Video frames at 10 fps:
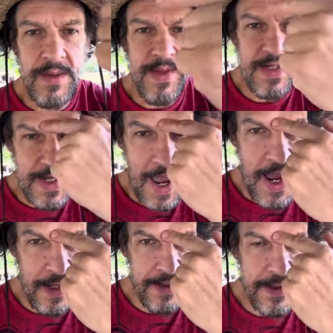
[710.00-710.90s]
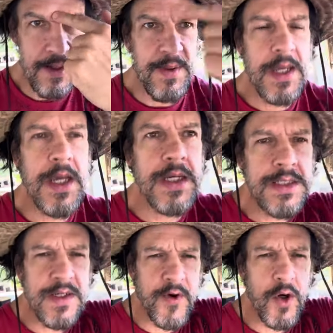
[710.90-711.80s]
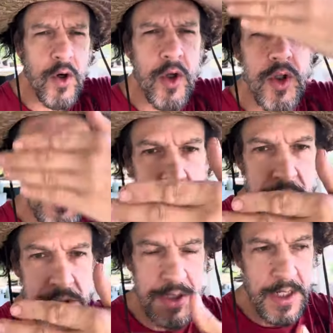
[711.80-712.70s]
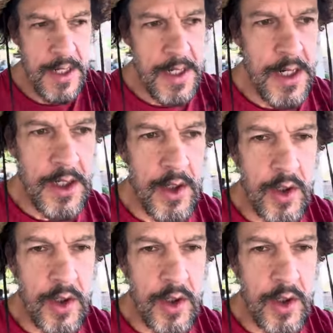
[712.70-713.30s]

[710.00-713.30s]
mentality, because of her closed, her